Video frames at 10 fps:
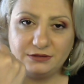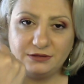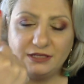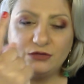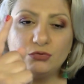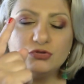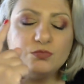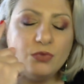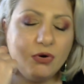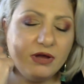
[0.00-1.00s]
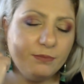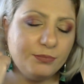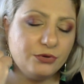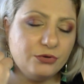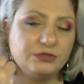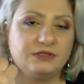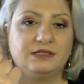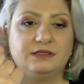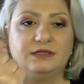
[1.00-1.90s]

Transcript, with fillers: that was more important